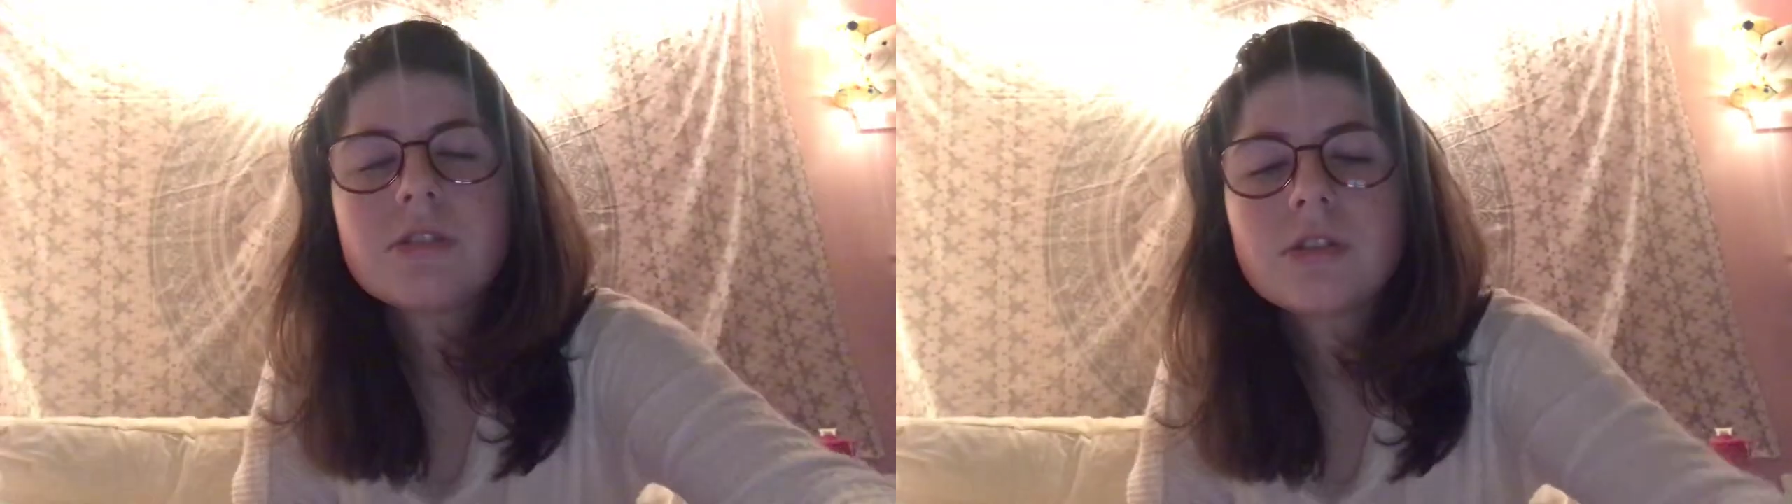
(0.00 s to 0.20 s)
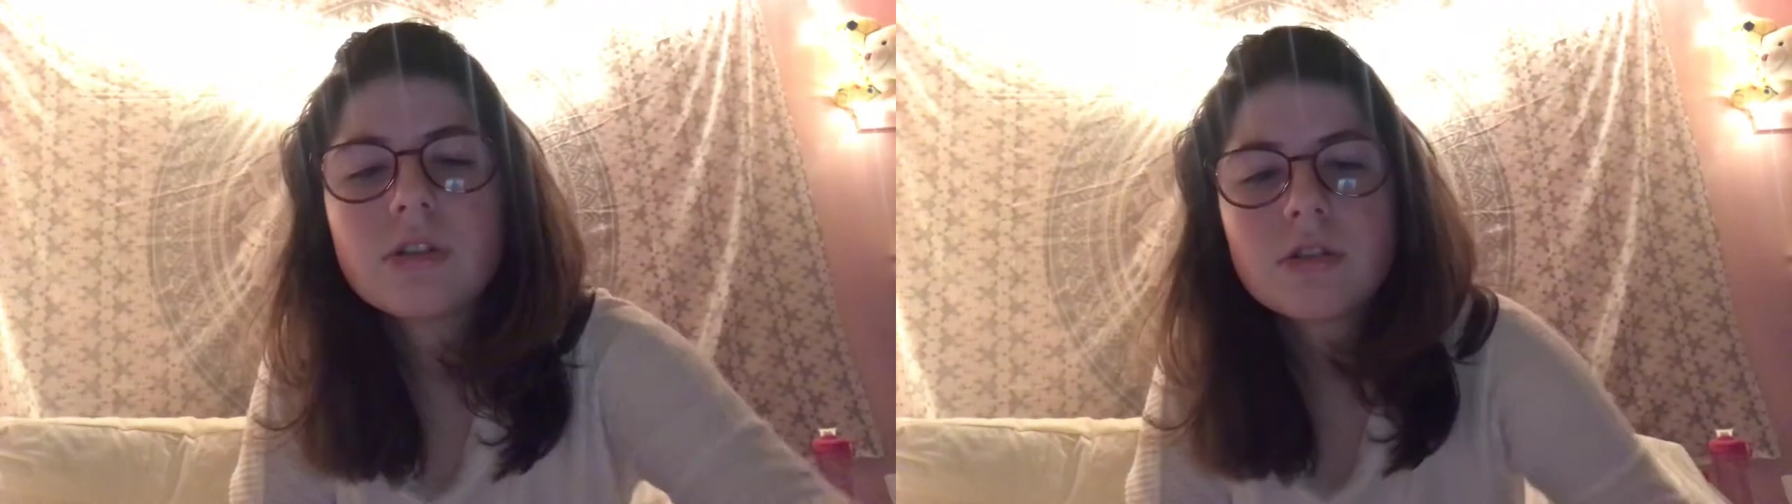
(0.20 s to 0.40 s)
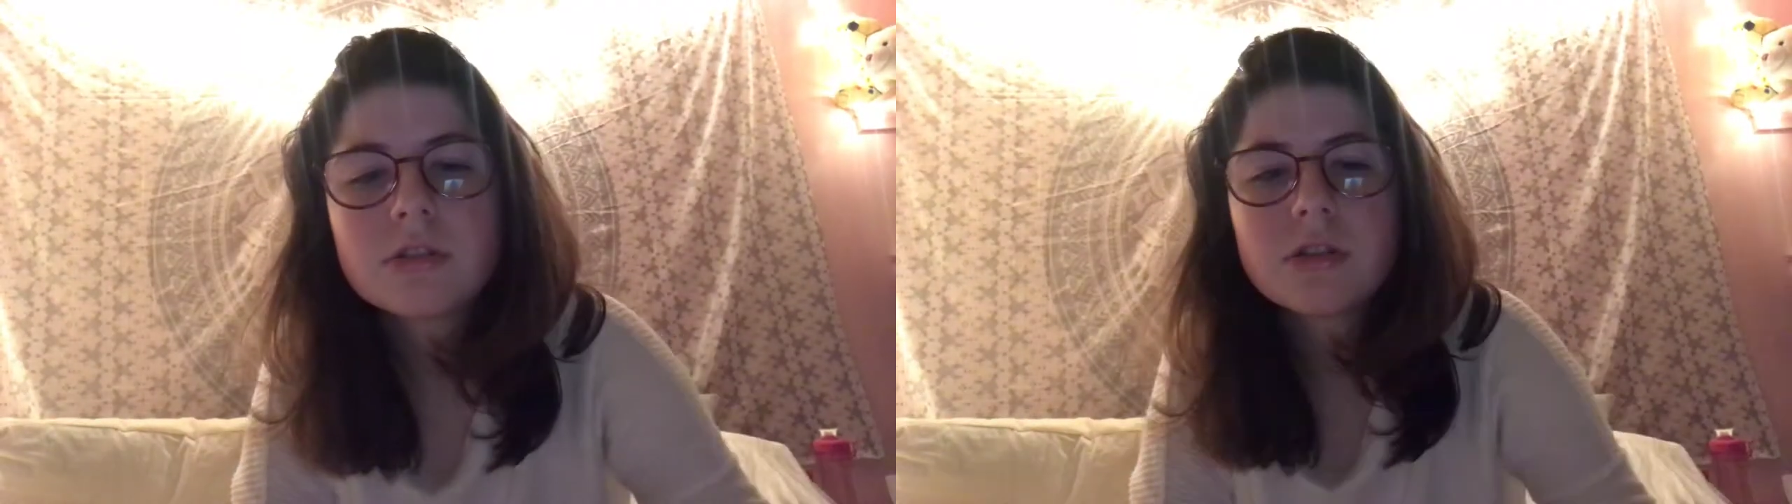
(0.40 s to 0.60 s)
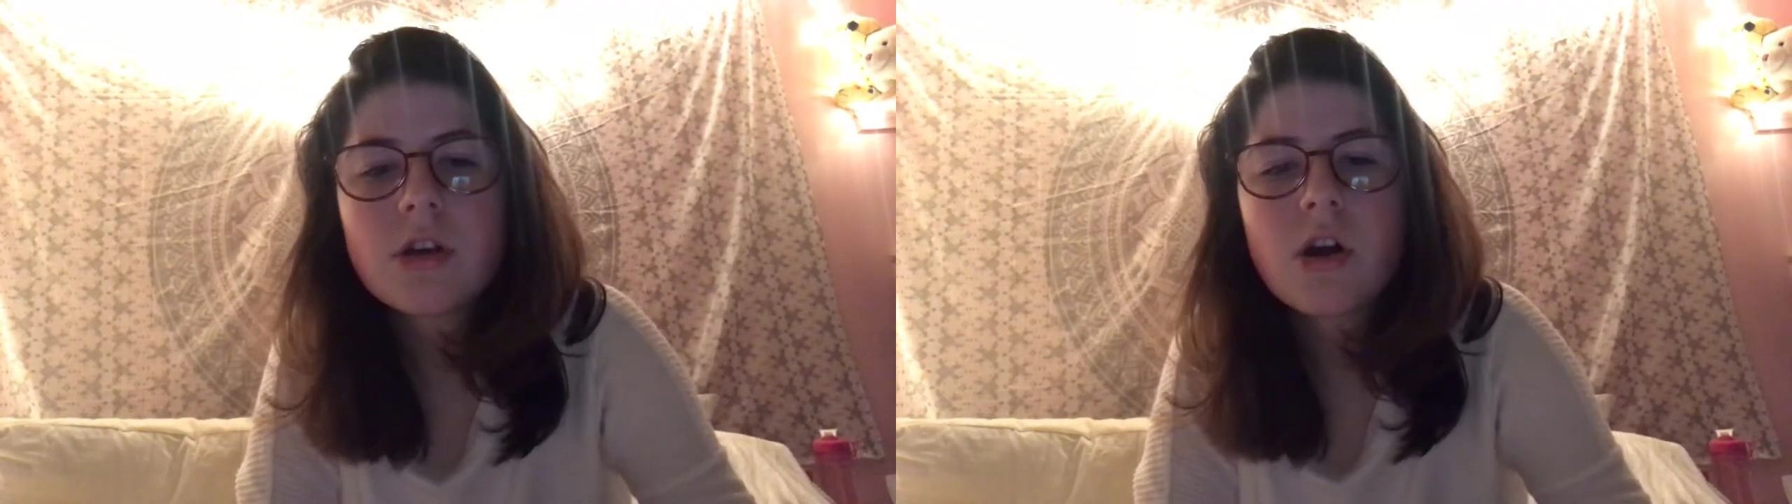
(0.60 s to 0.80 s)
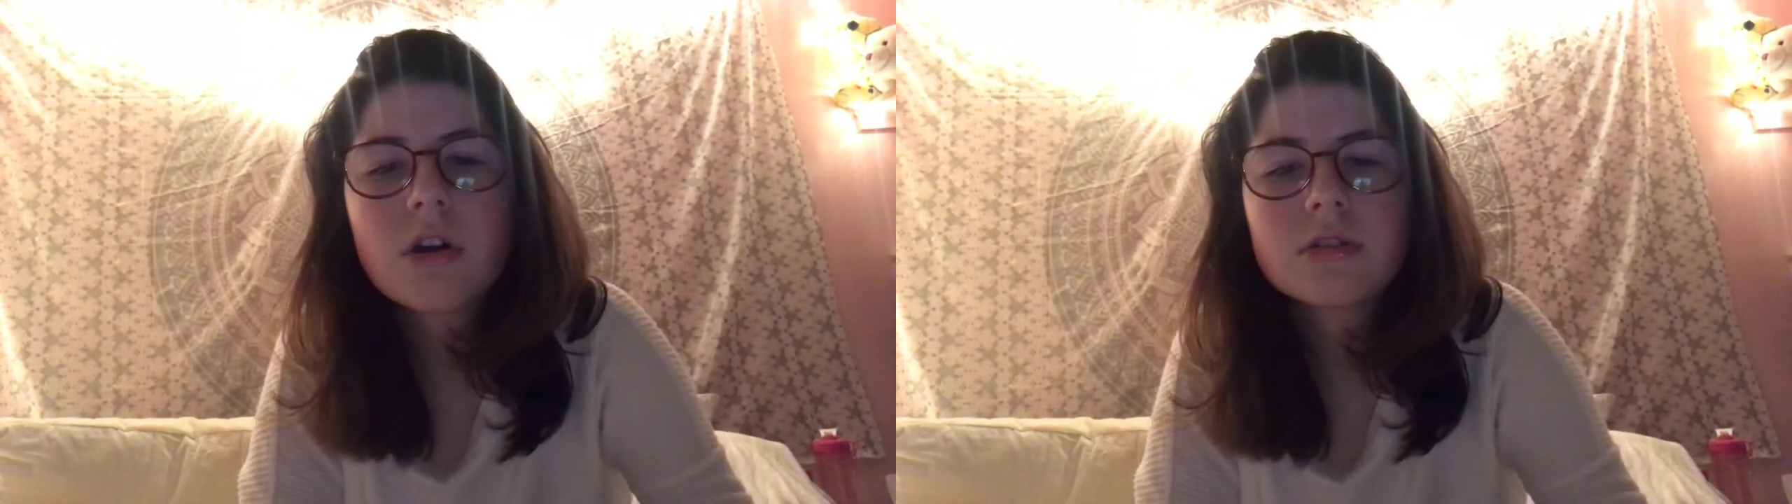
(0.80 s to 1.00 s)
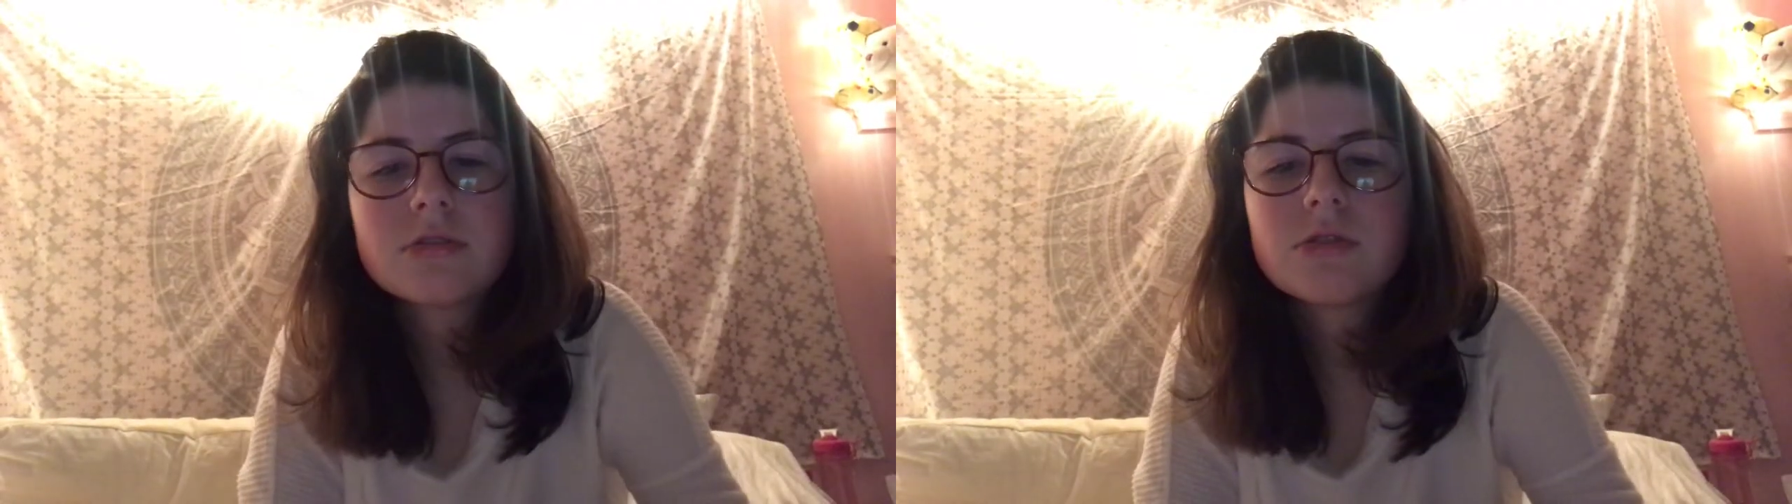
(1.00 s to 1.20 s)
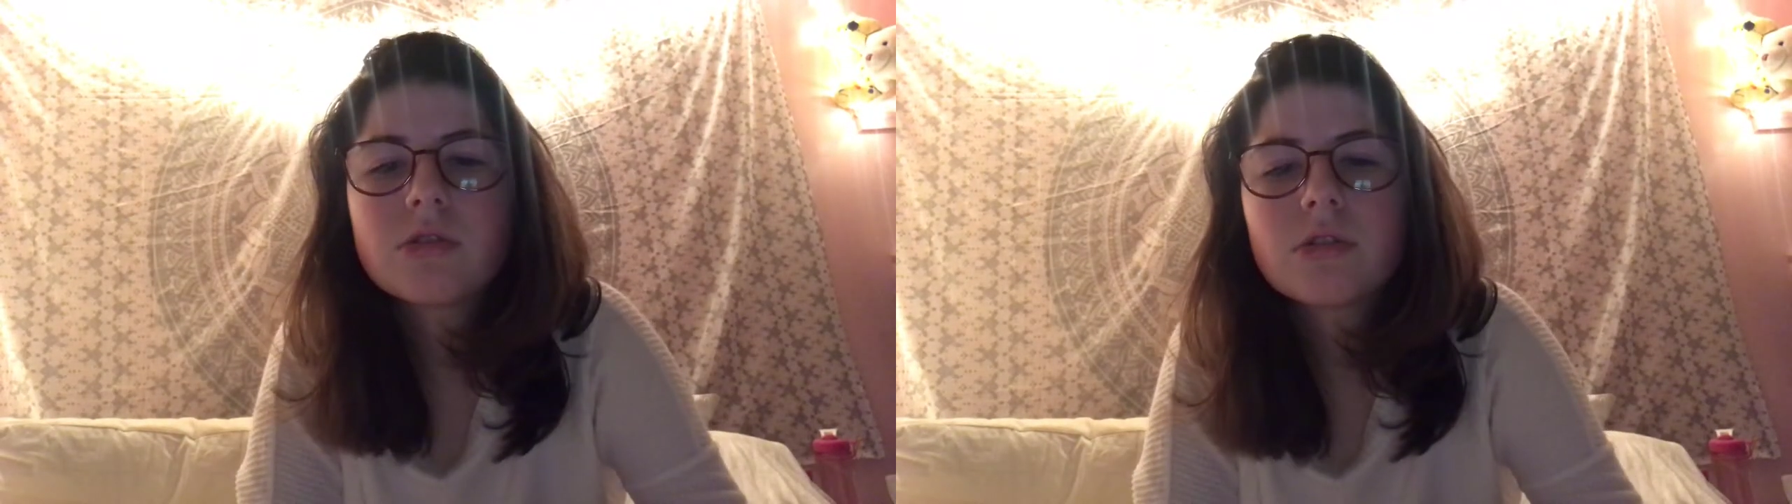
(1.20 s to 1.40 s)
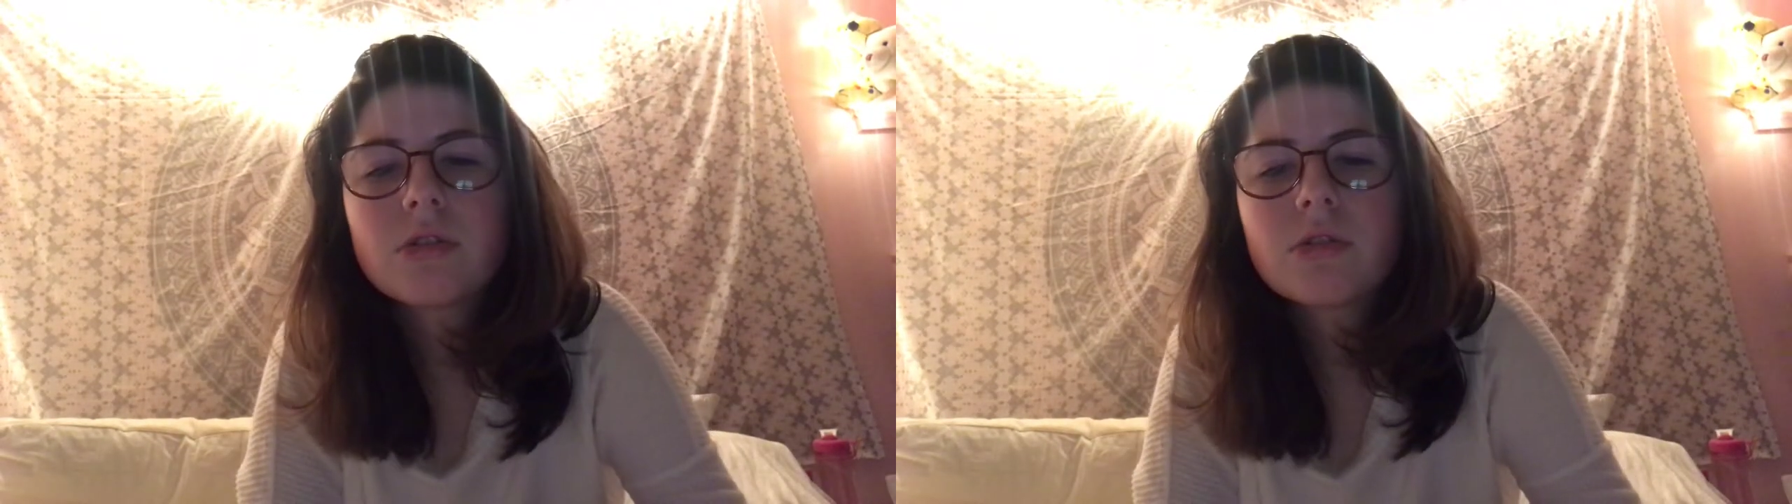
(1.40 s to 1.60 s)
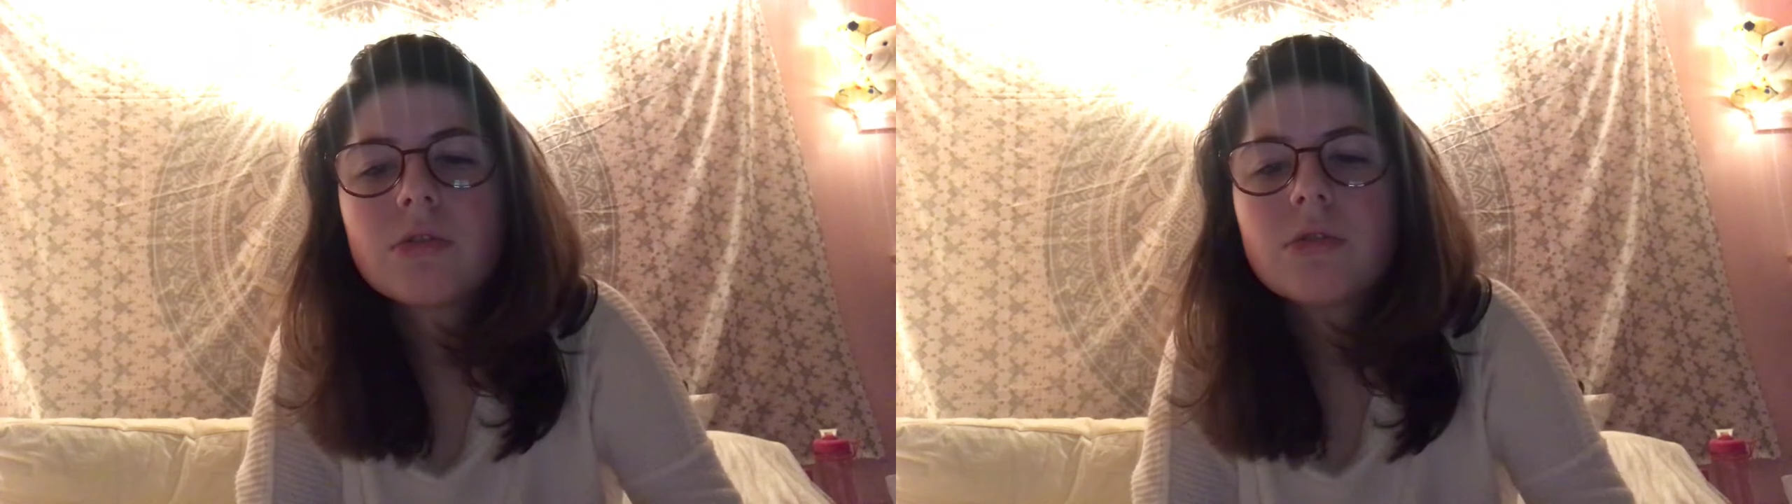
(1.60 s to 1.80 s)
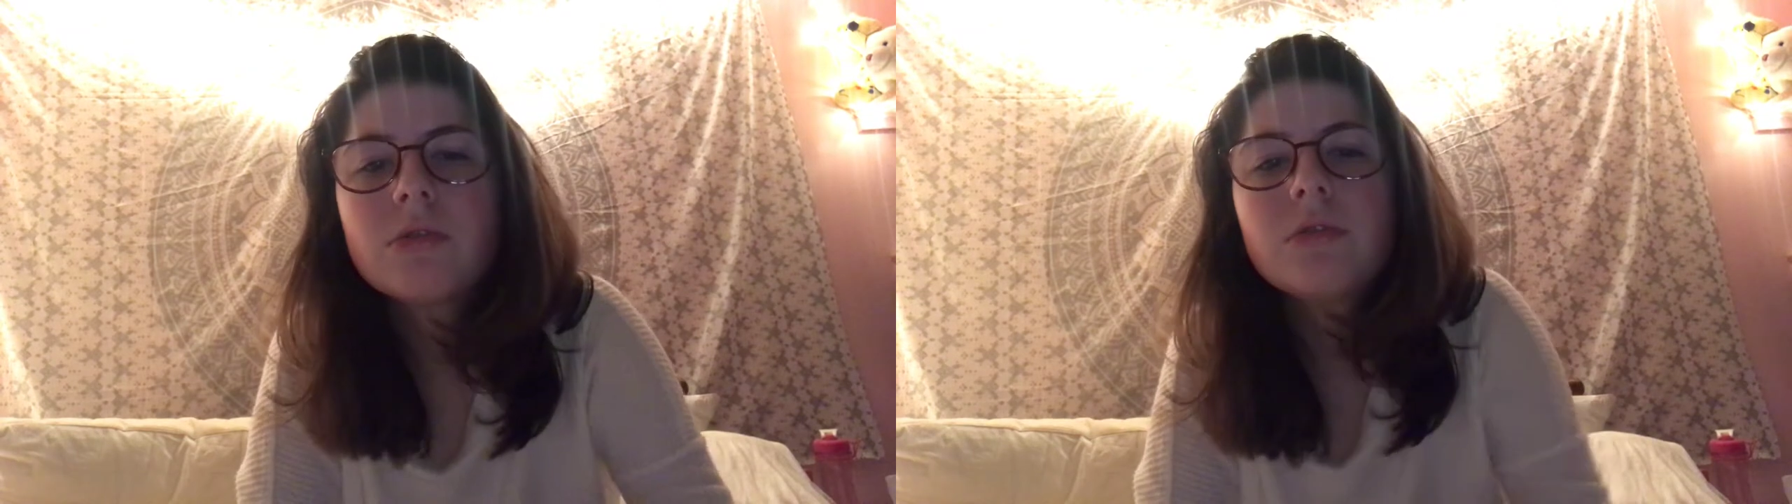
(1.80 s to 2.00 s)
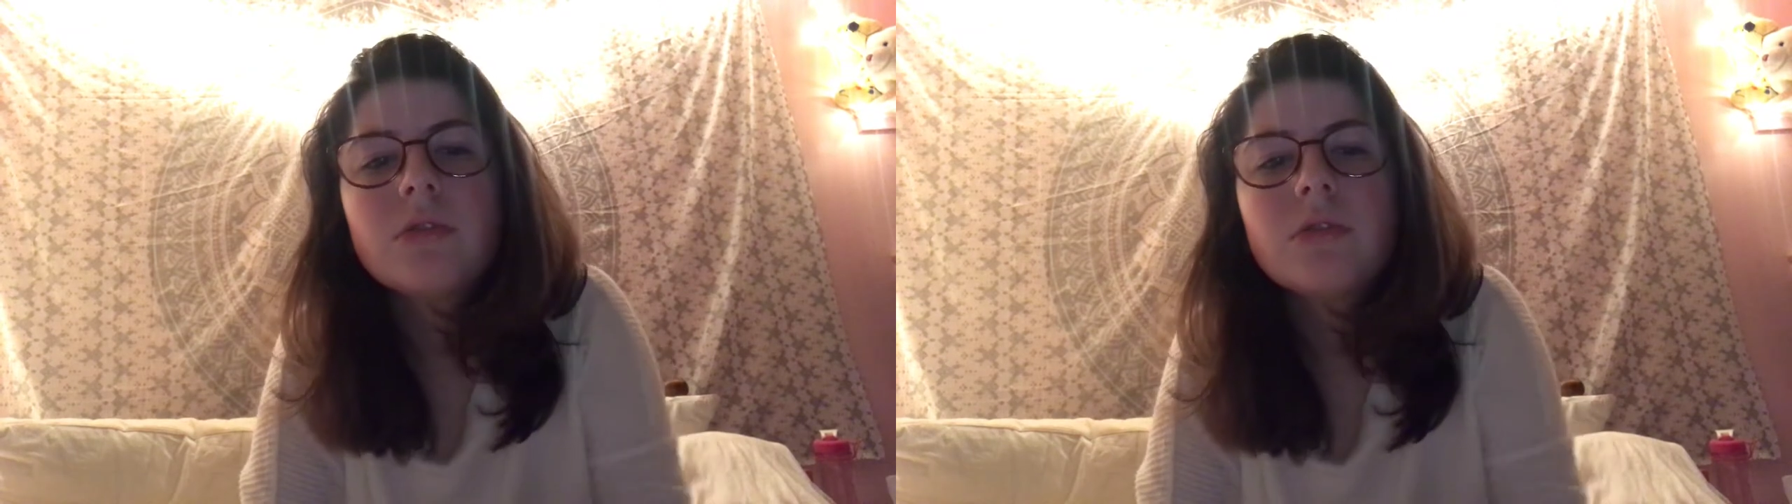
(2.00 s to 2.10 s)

your songs, no.